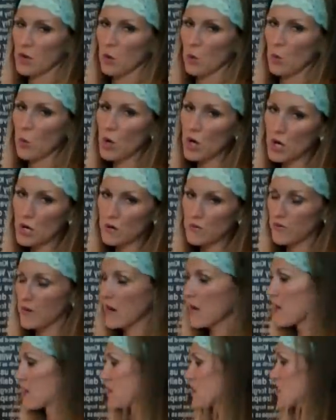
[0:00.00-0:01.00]
your work
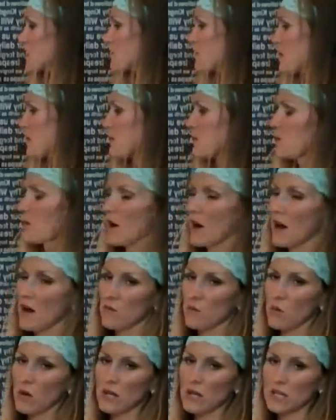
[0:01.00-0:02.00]
friends. Maybe you
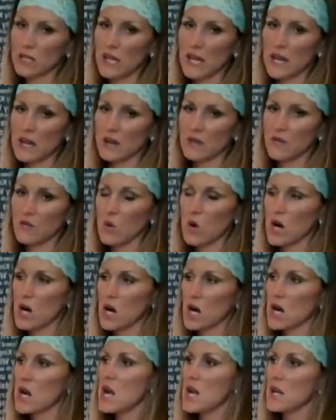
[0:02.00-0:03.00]
have 1 leg
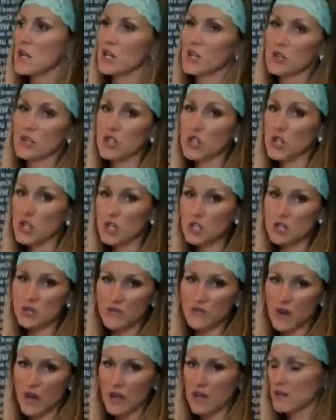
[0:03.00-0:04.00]
for your
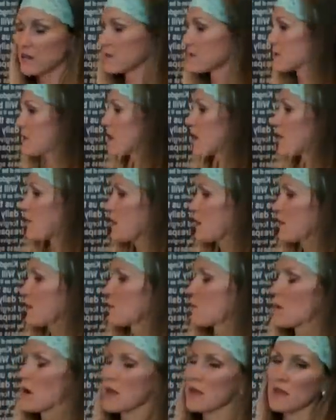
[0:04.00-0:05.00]
church friends.
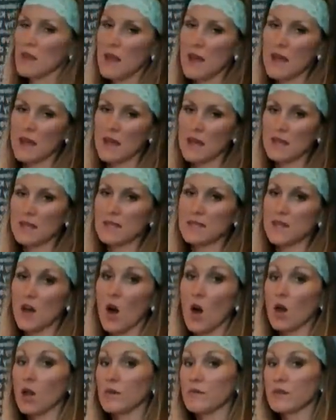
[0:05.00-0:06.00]
Maybe 1 leg is
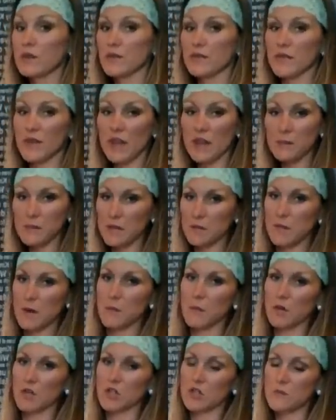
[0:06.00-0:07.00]
all of your family
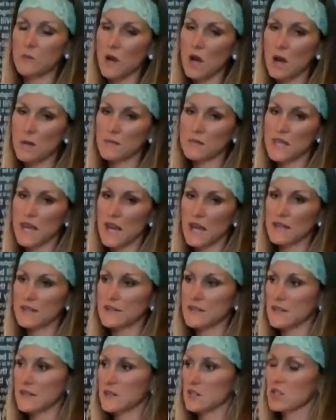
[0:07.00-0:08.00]
members, your mom,
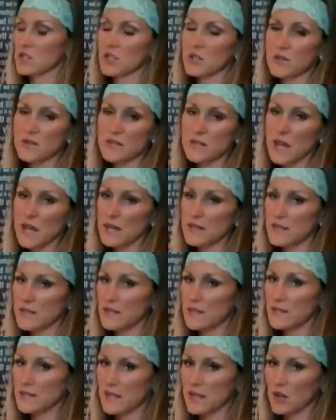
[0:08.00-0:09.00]
dad, sisters,
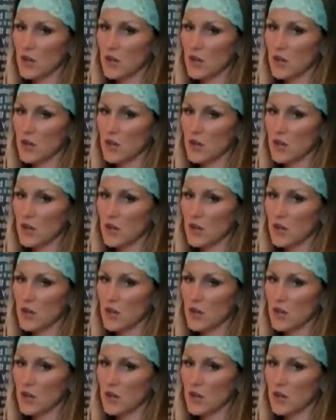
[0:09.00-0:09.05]
cousins,